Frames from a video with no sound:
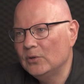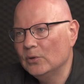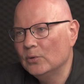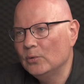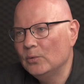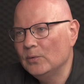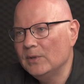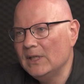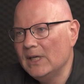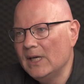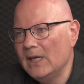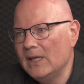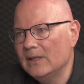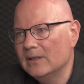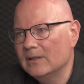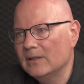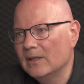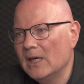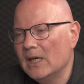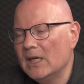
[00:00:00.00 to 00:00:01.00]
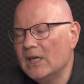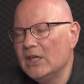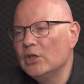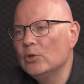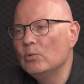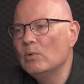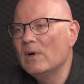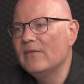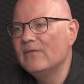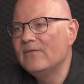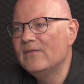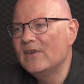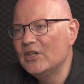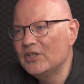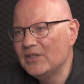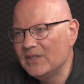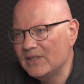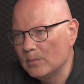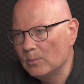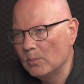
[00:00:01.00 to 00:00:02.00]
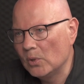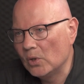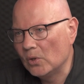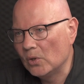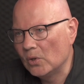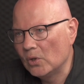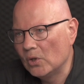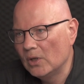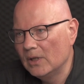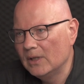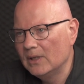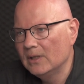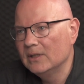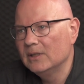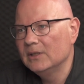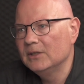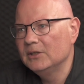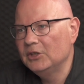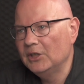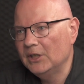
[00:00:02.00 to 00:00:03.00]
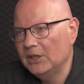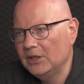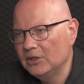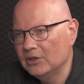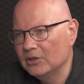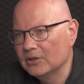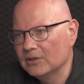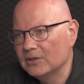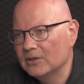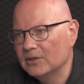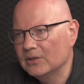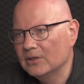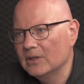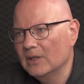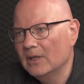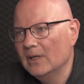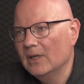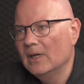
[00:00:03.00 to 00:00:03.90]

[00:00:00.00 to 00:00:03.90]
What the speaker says: to create irreversible changes.